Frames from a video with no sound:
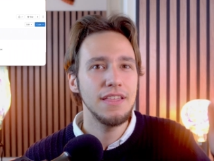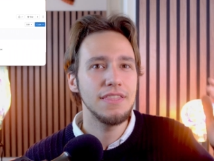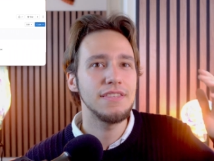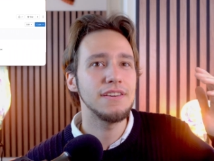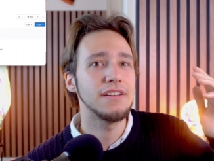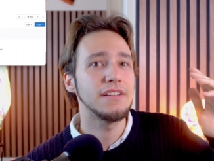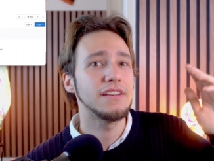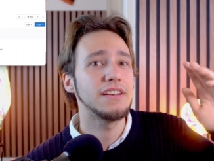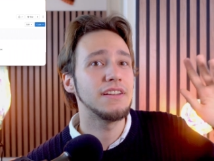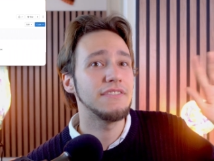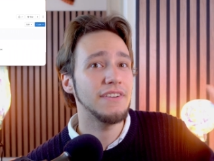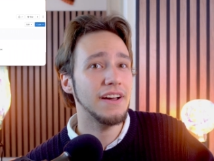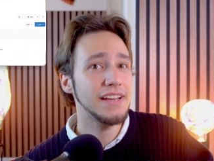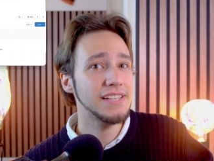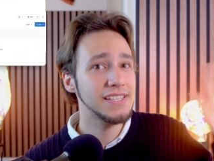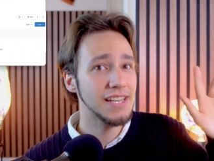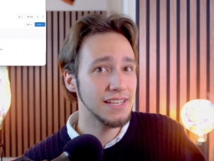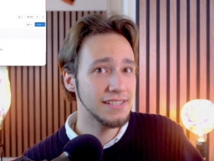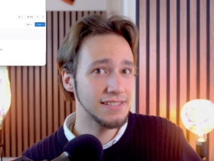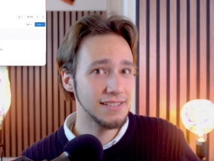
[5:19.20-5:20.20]
The
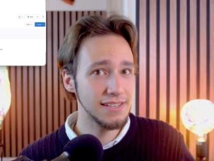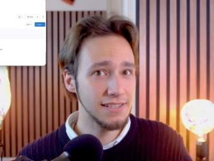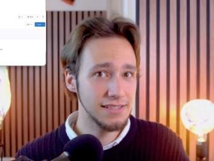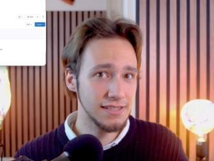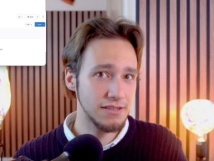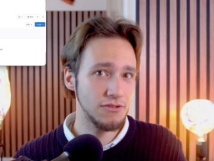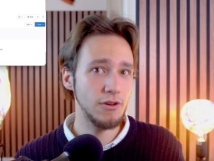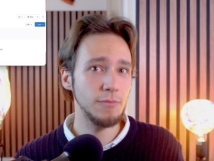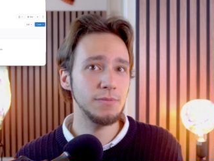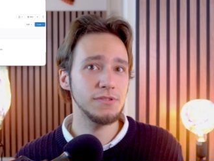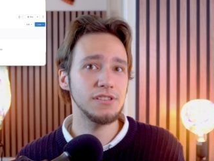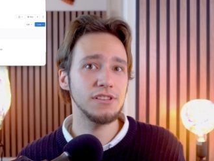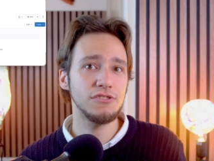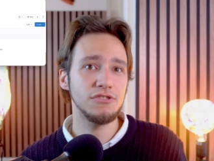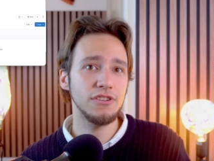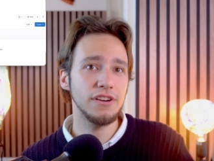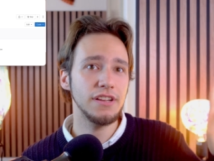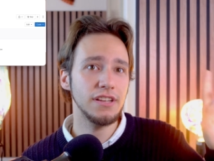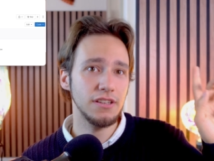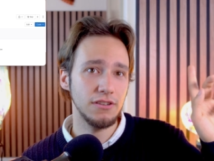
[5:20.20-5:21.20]
device assets
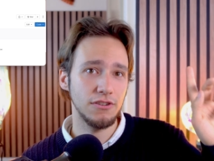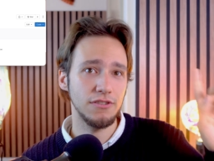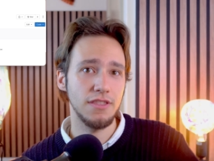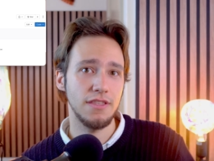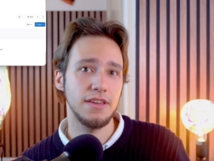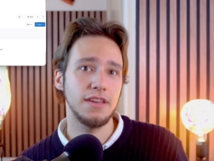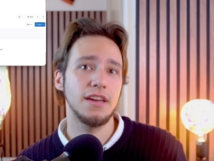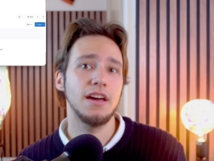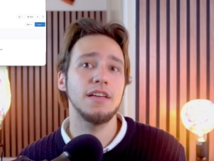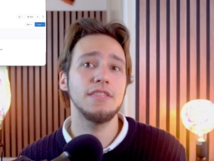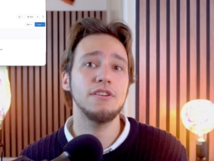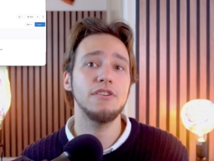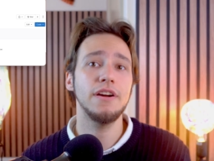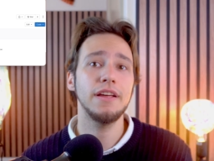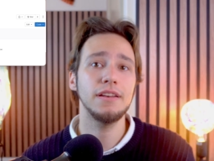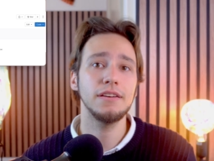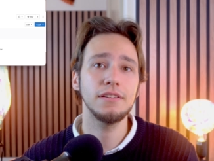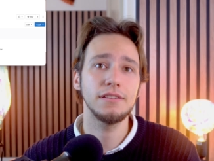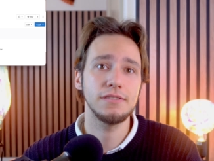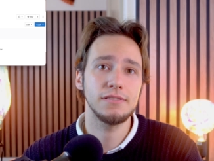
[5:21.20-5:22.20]
repository, on the other
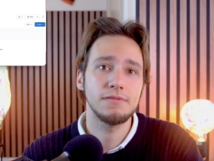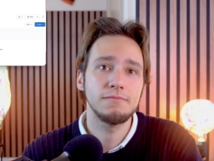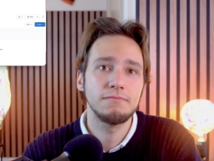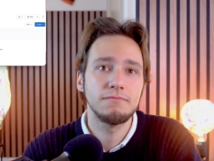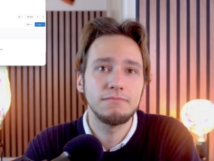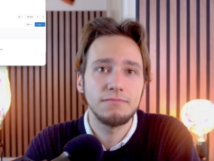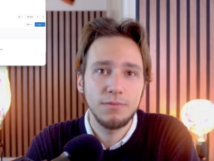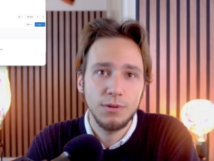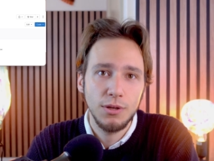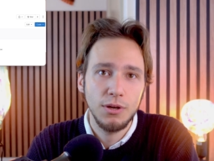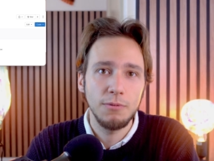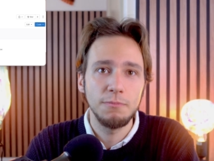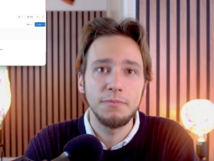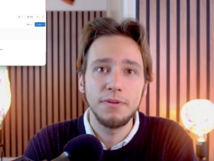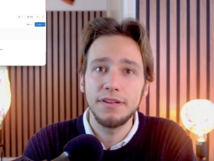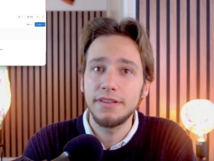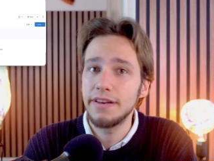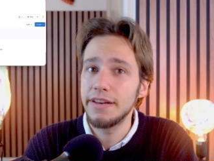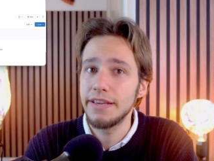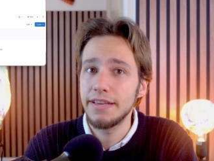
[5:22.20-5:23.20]
hand, is
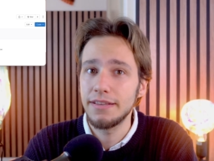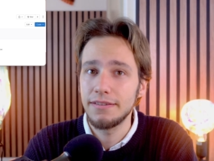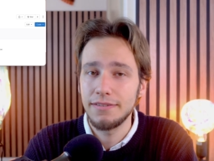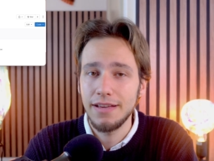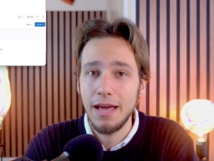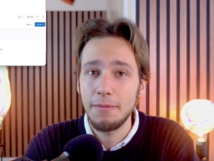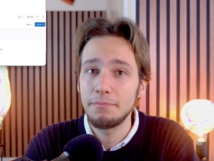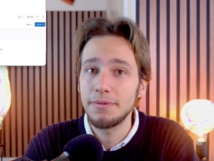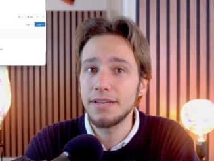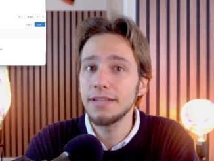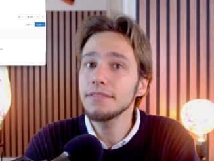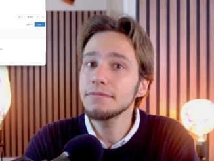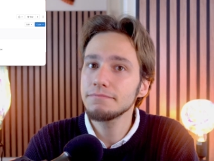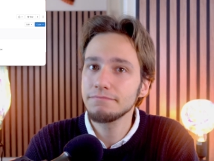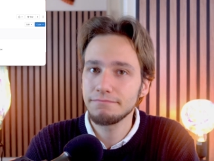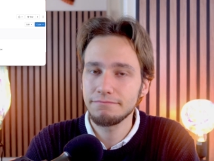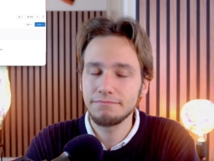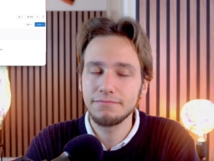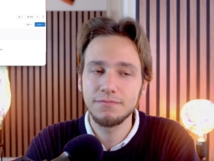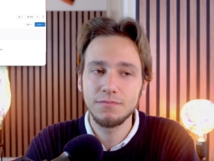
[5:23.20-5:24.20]
completely empty.
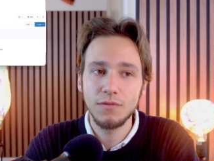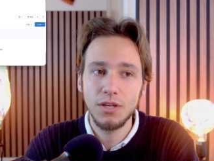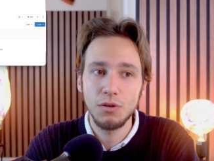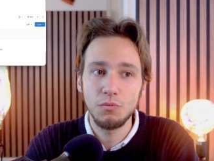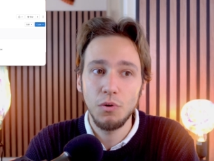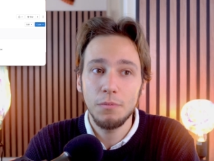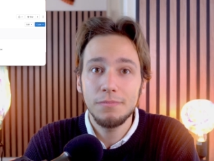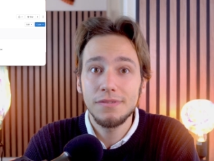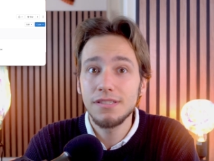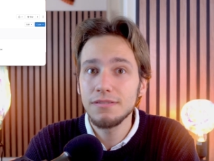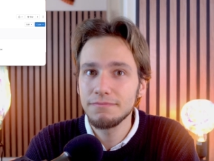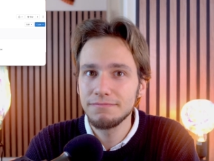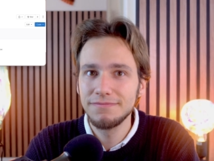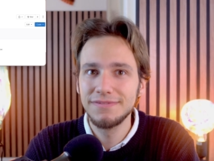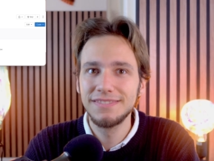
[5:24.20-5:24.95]
Whoops.